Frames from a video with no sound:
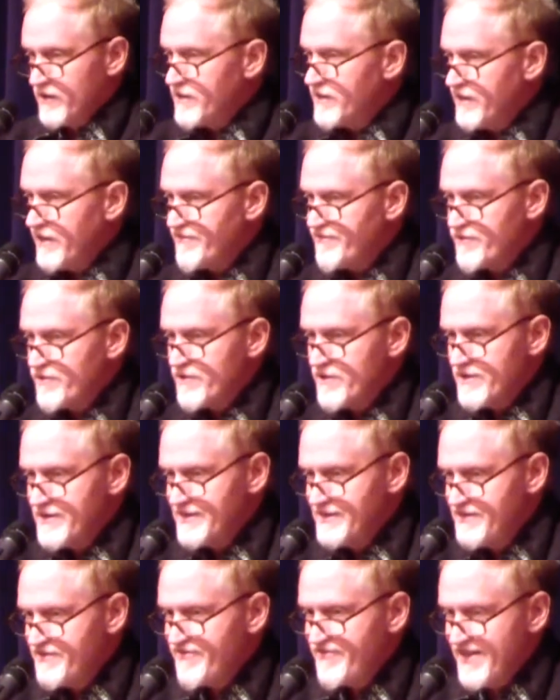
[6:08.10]
Clever,
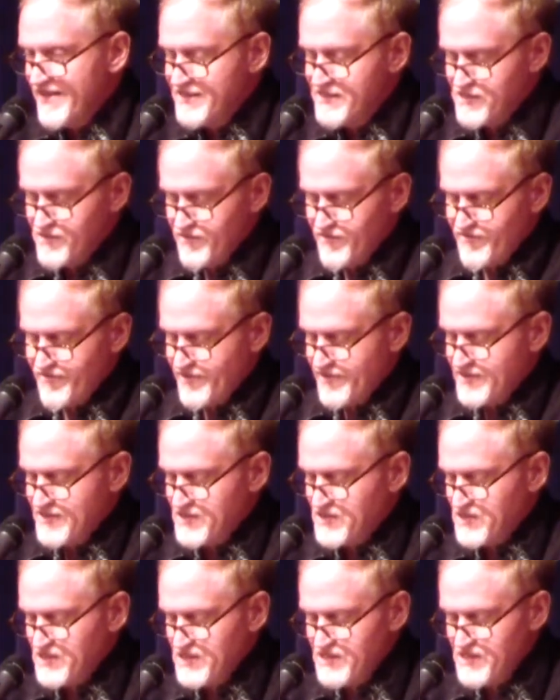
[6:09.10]
defensive,
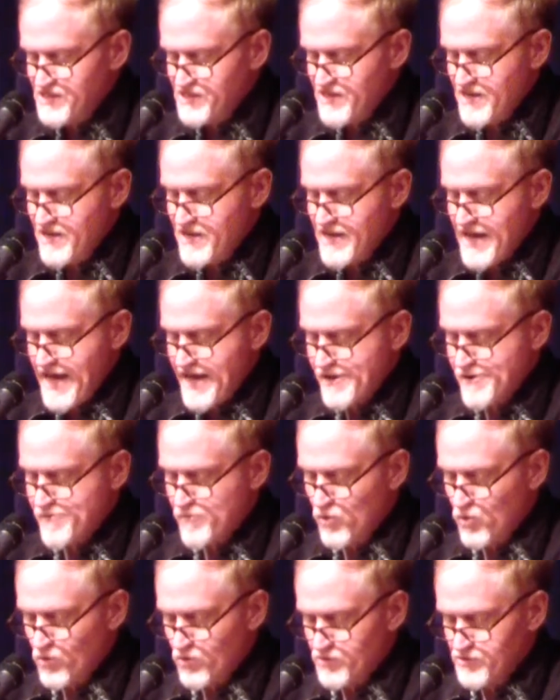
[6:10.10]
seasoned
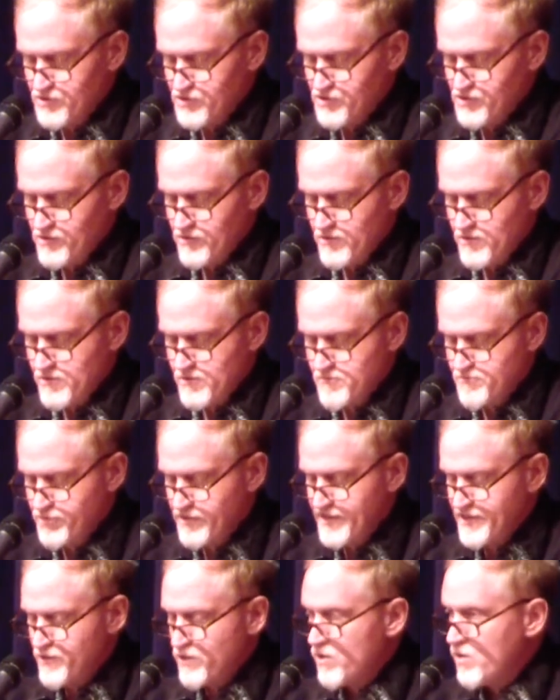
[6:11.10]
animals,
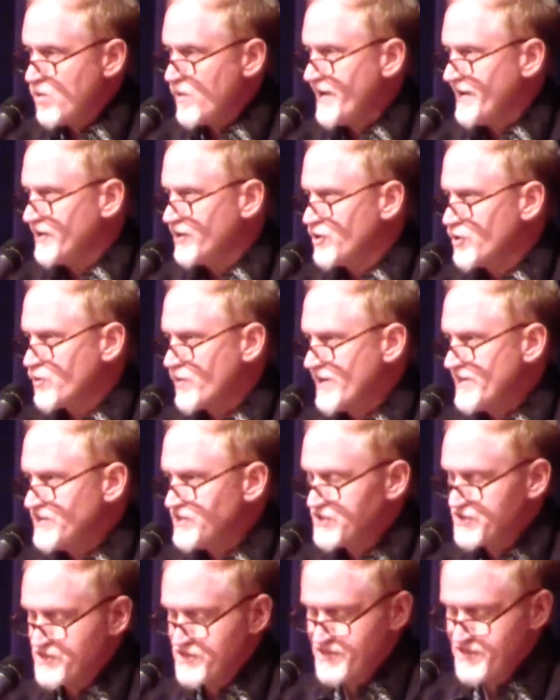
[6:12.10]
Plato and
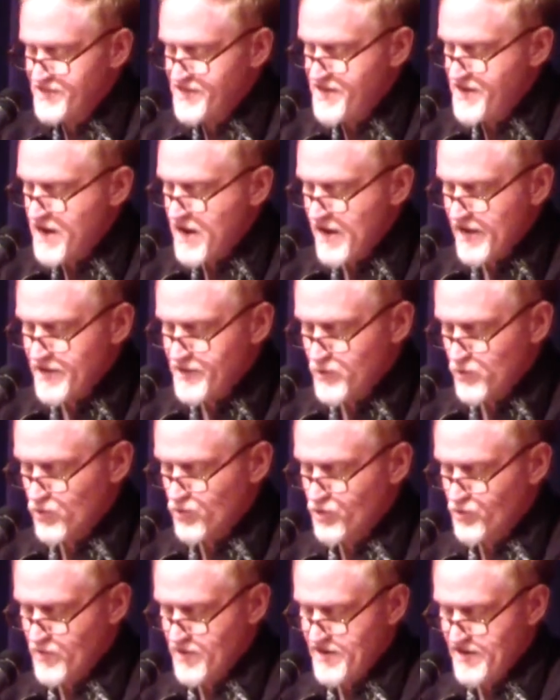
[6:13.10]
Christ deny
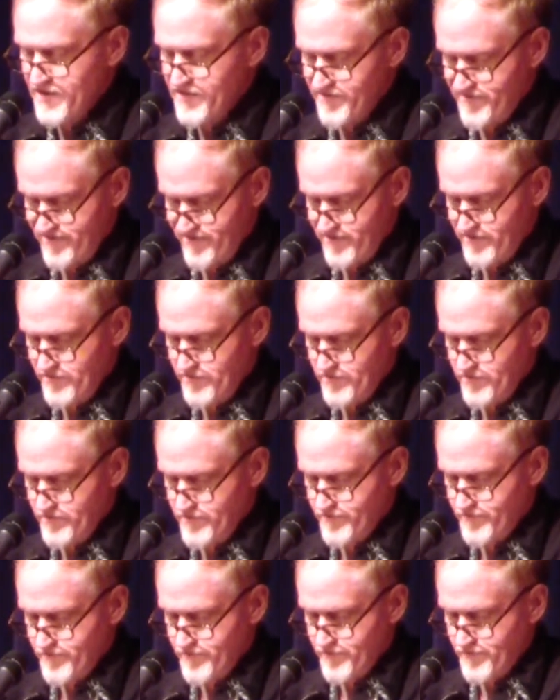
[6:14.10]
your grave.
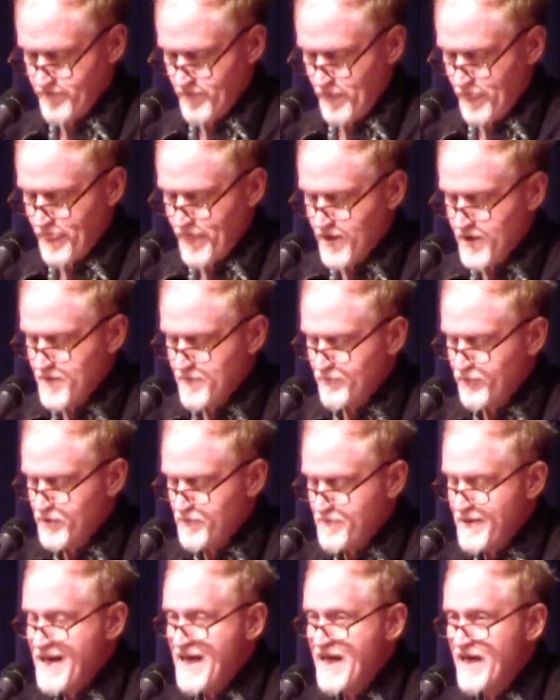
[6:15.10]

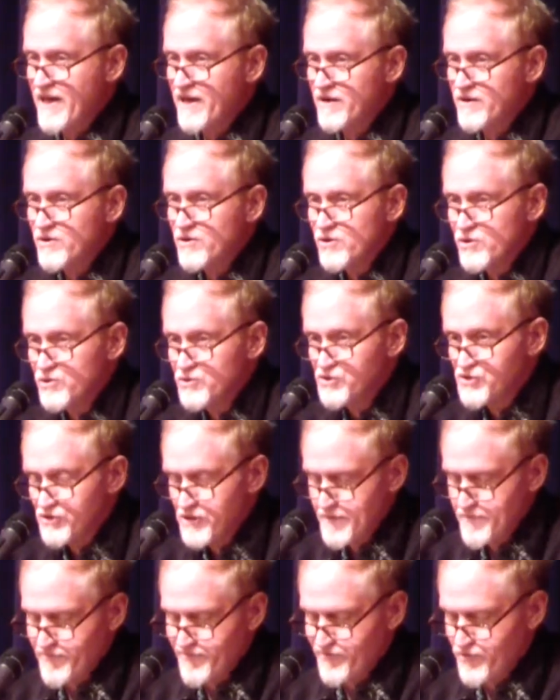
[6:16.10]
But man, who
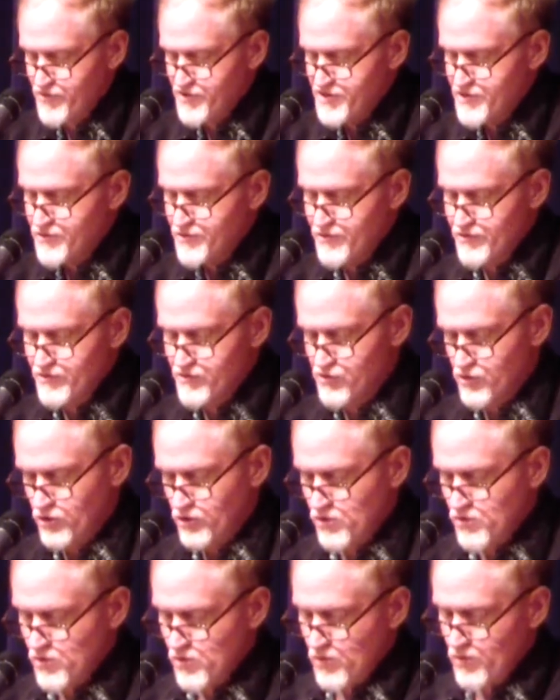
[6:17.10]
slept for years
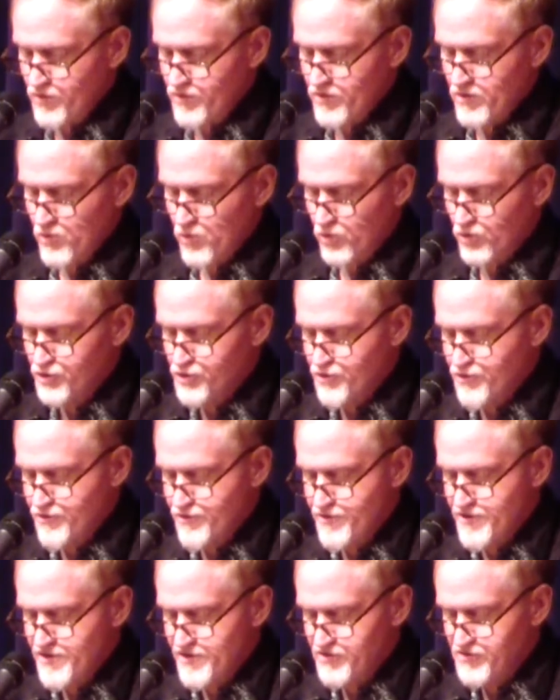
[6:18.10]
alone, will
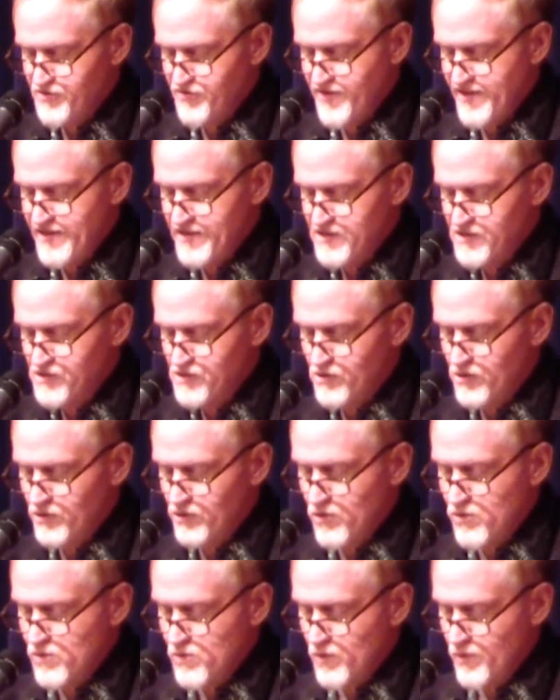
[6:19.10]
turn his face
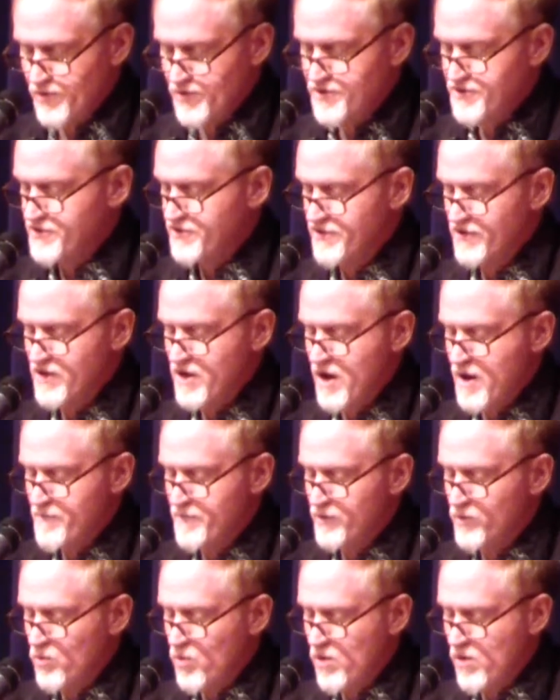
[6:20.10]
alone to the
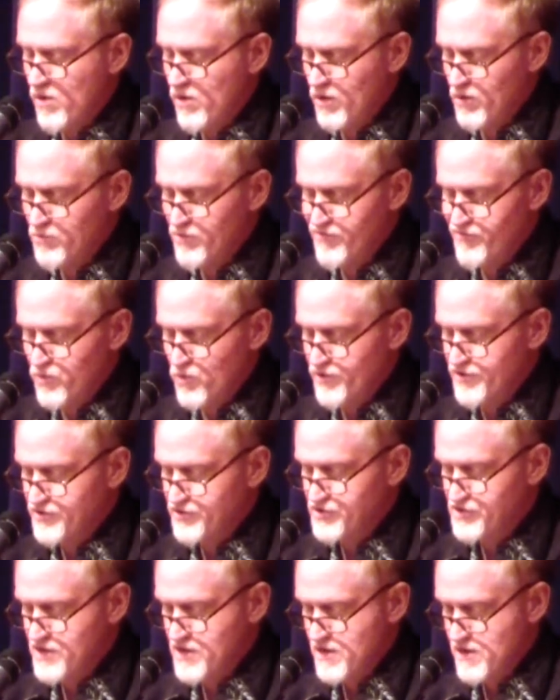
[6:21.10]
common wall before
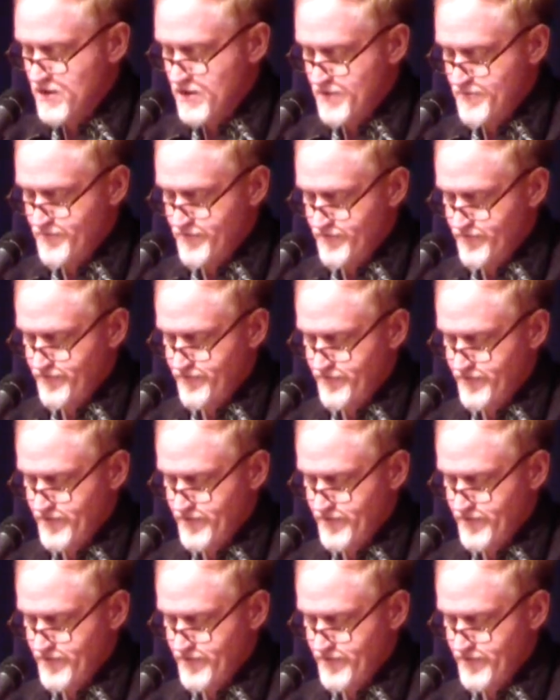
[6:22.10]
his time.